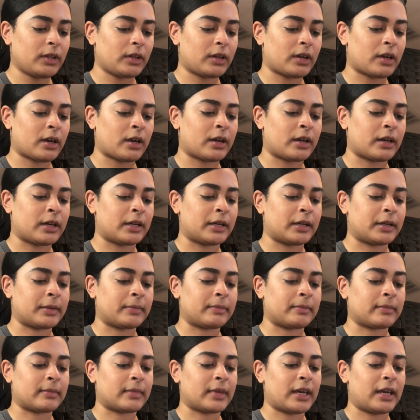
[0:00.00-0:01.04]

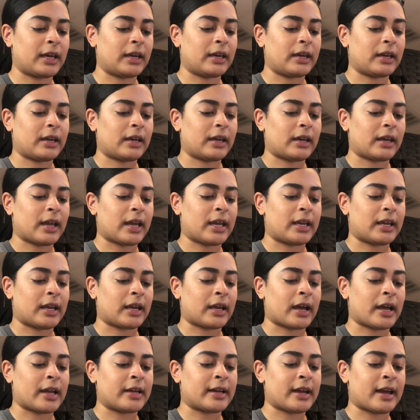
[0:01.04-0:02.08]
and I
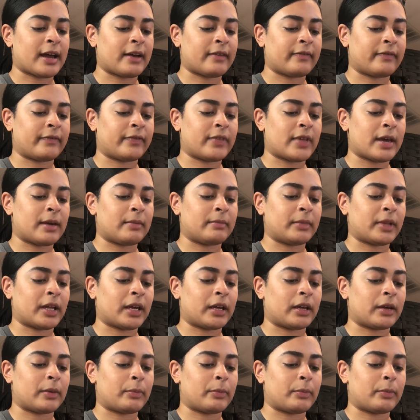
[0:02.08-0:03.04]
kind of have them like